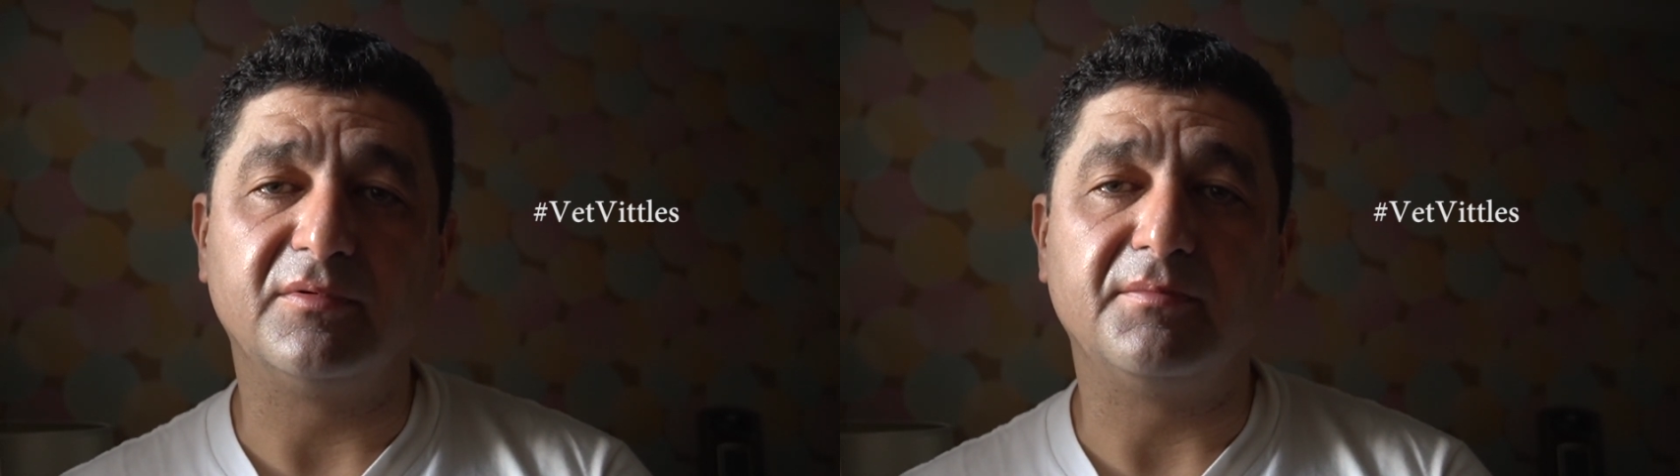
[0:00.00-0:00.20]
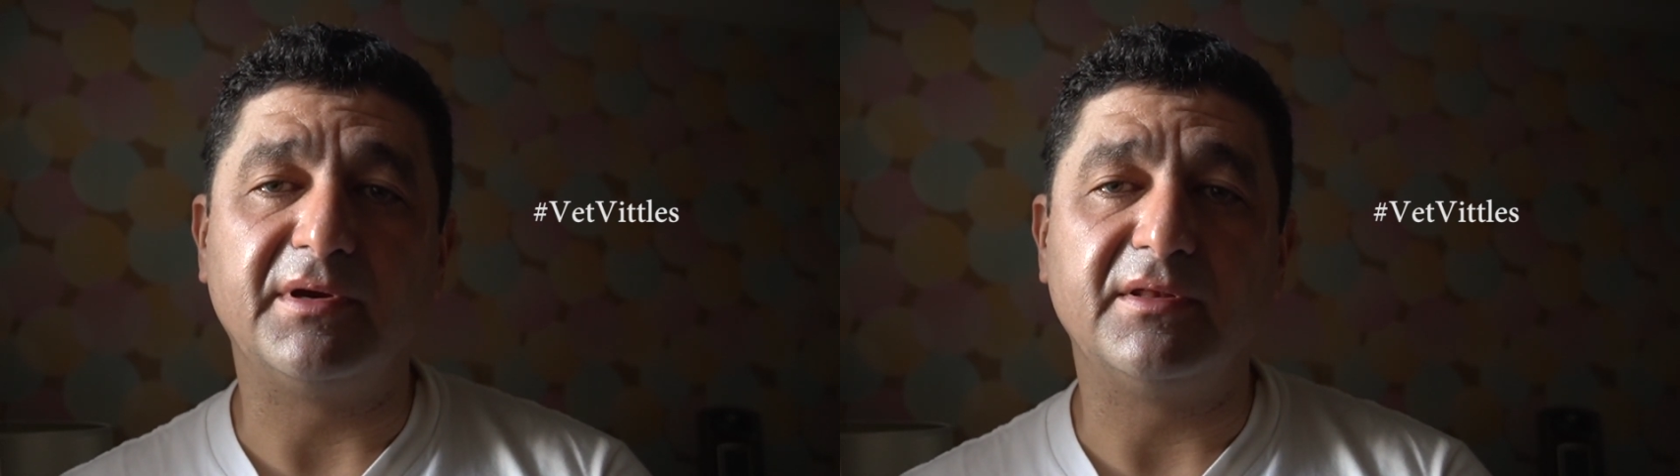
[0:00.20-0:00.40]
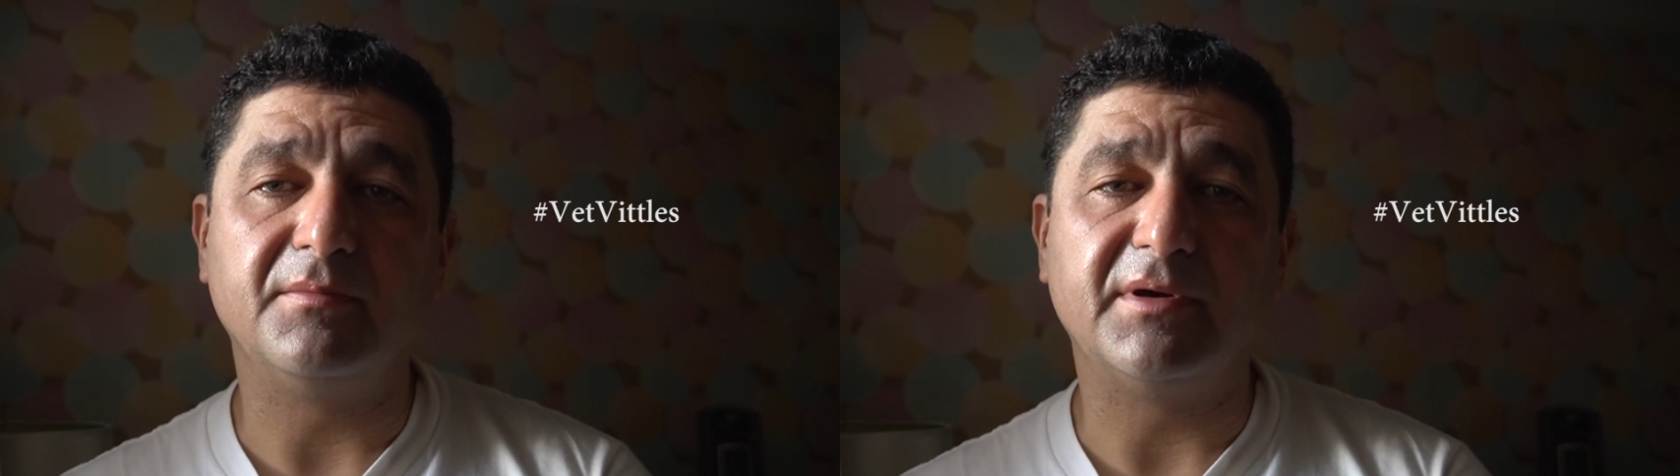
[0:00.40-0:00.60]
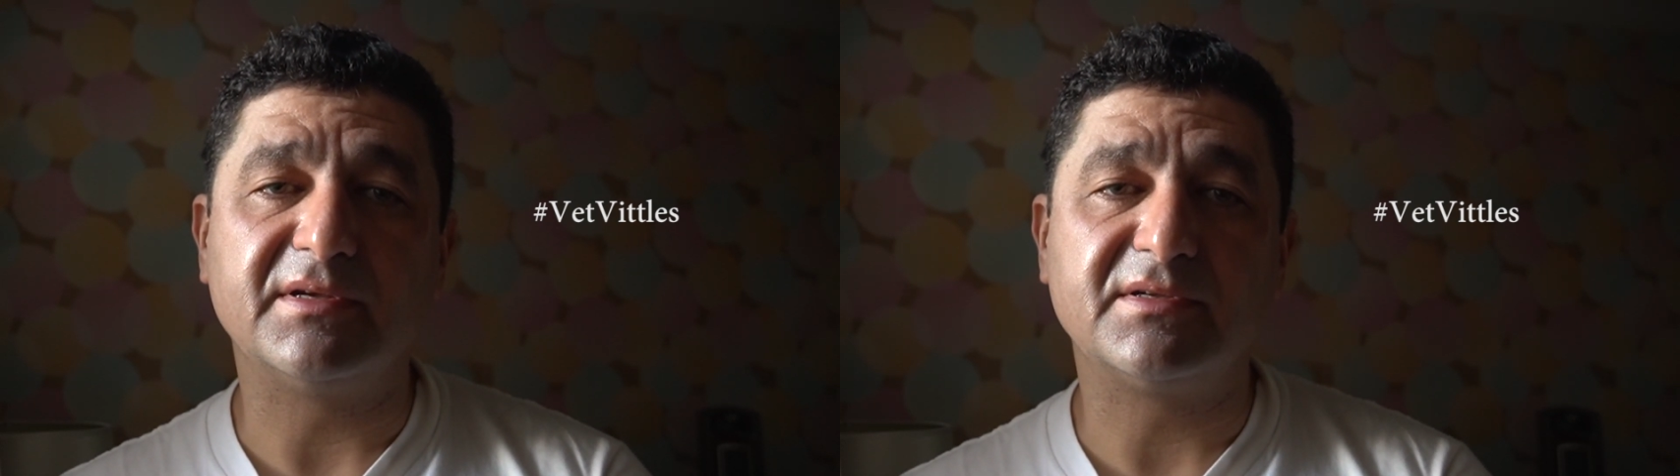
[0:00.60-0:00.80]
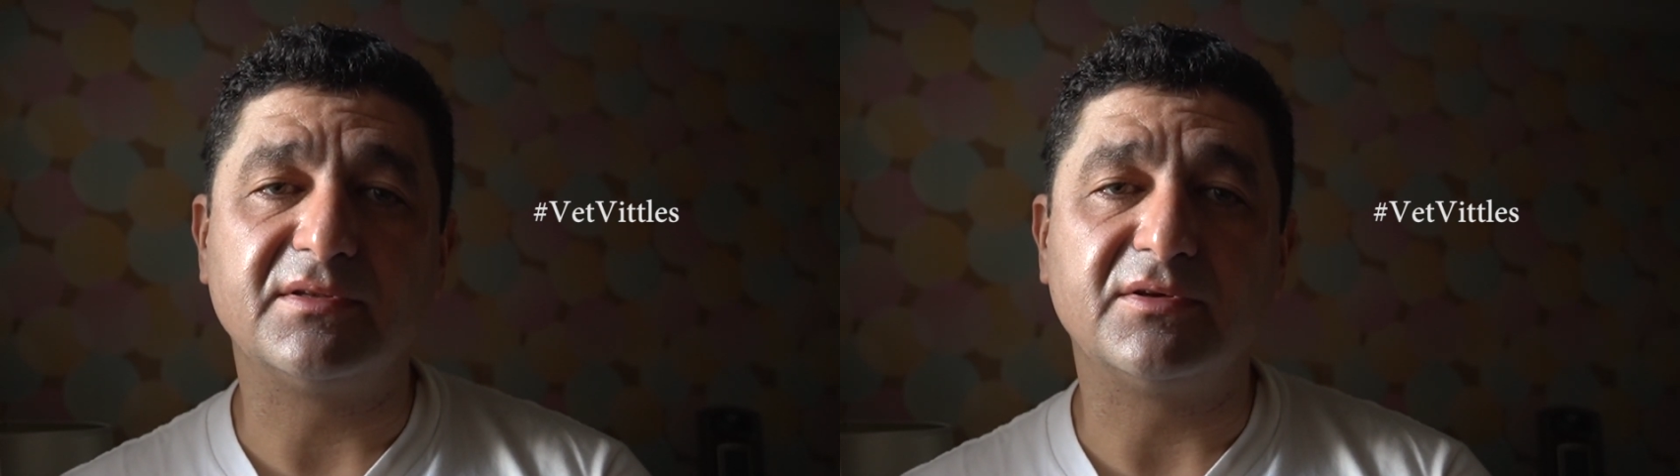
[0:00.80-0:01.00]
made a
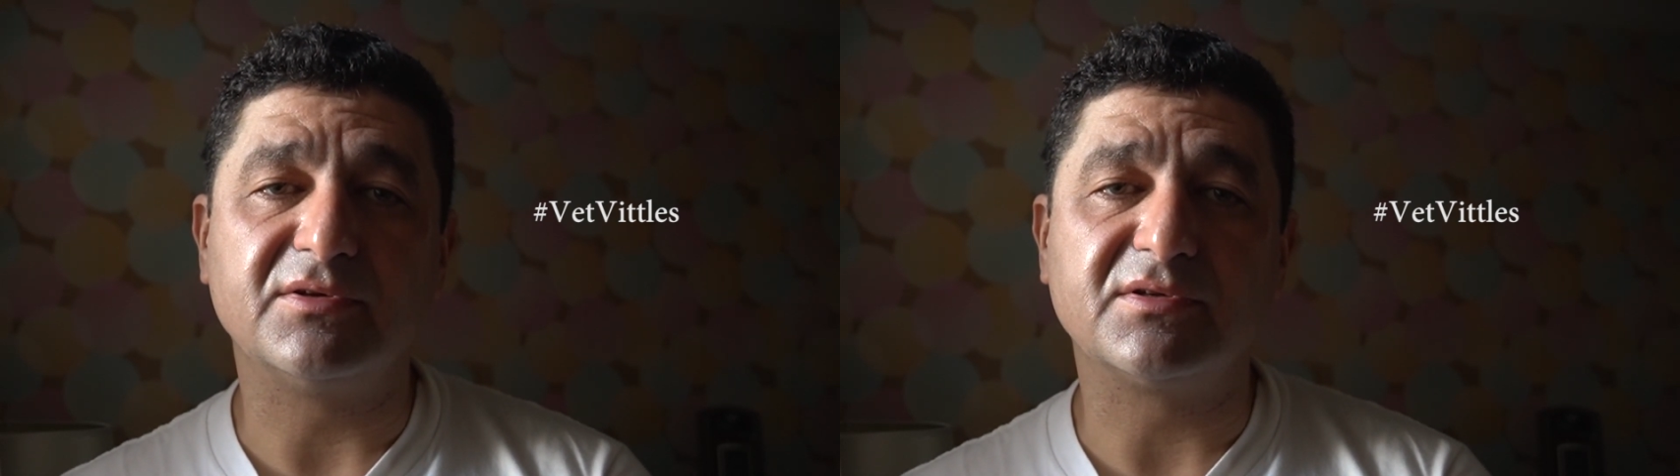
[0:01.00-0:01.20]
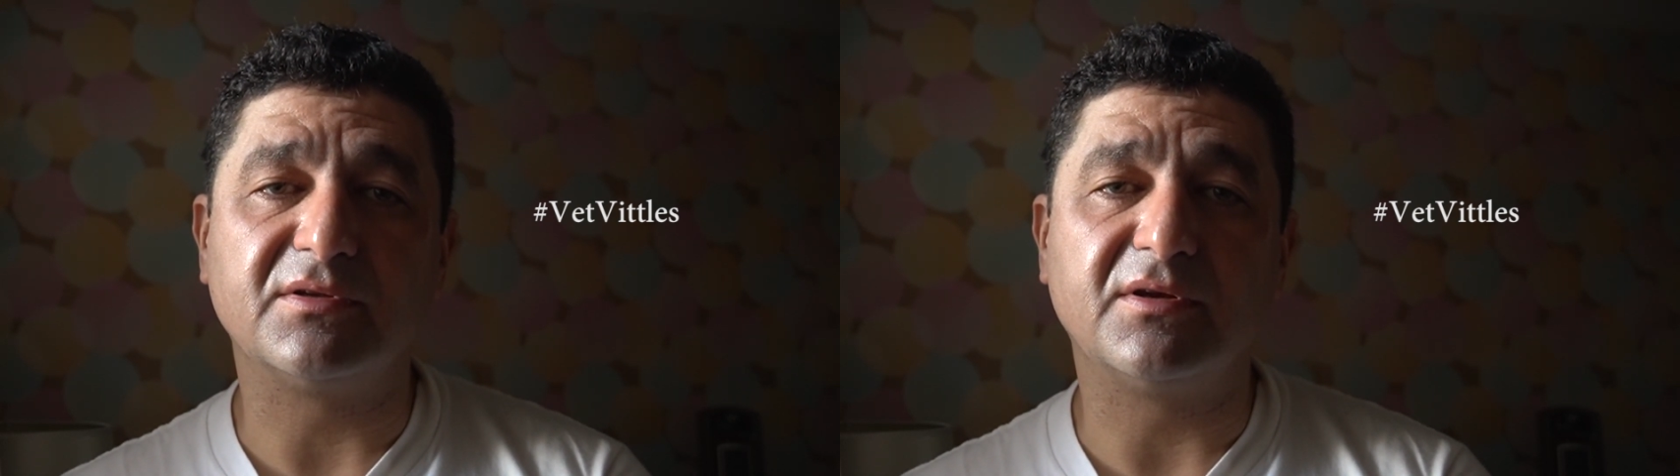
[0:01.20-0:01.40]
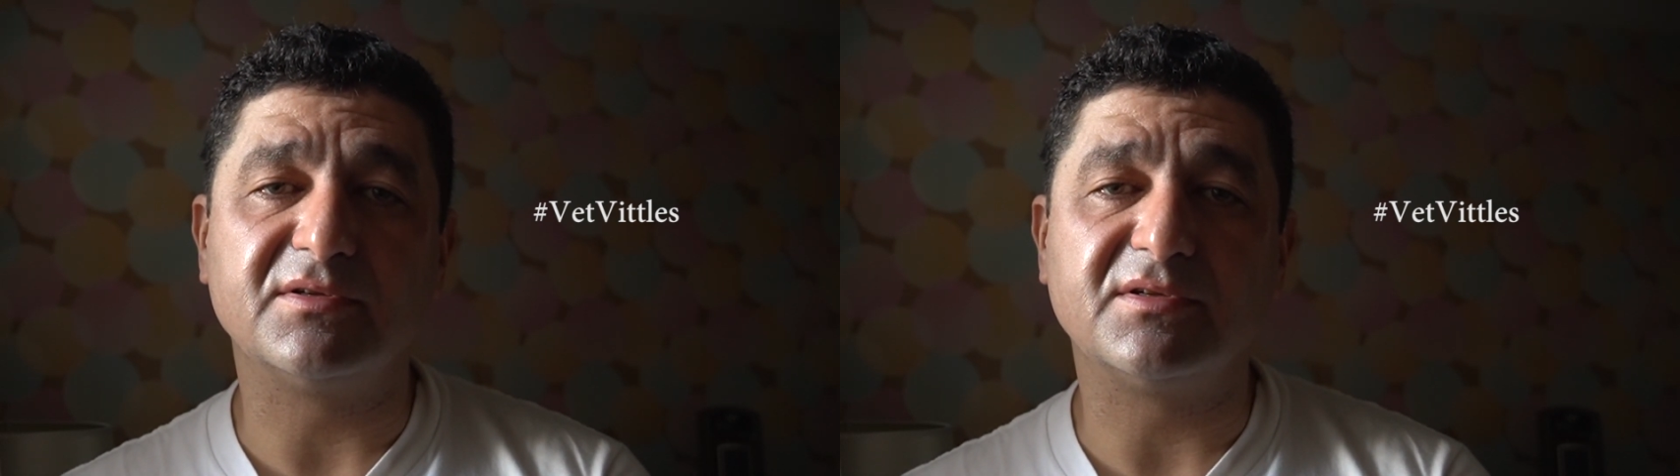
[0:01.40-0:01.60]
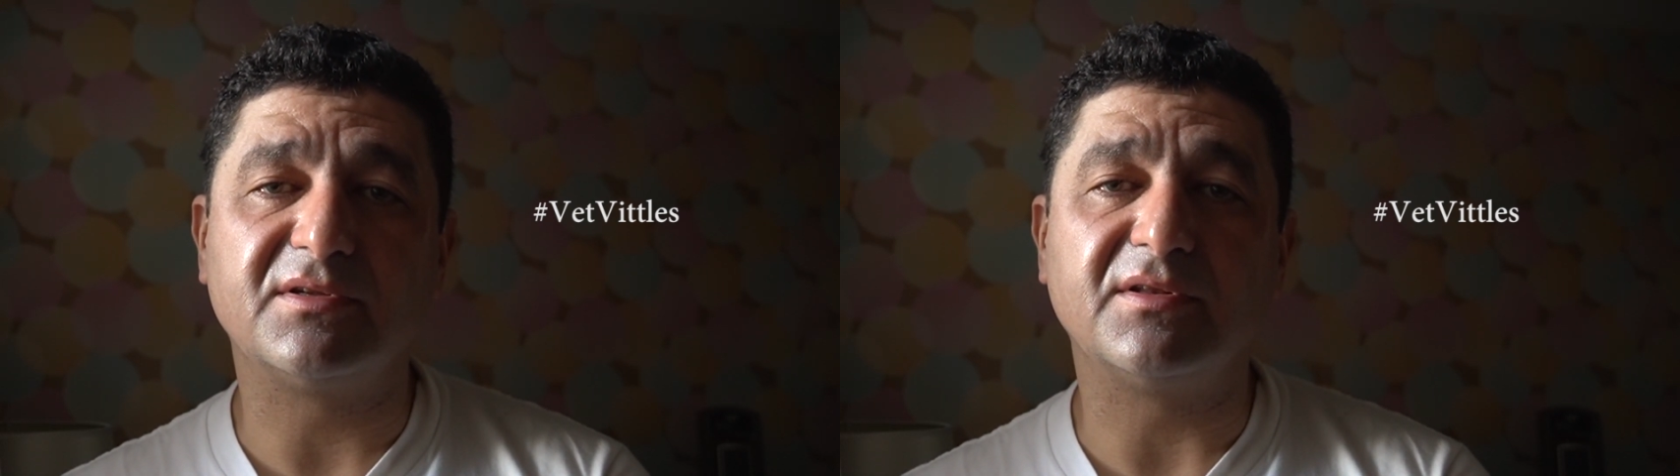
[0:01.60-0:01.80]
mess in his closet,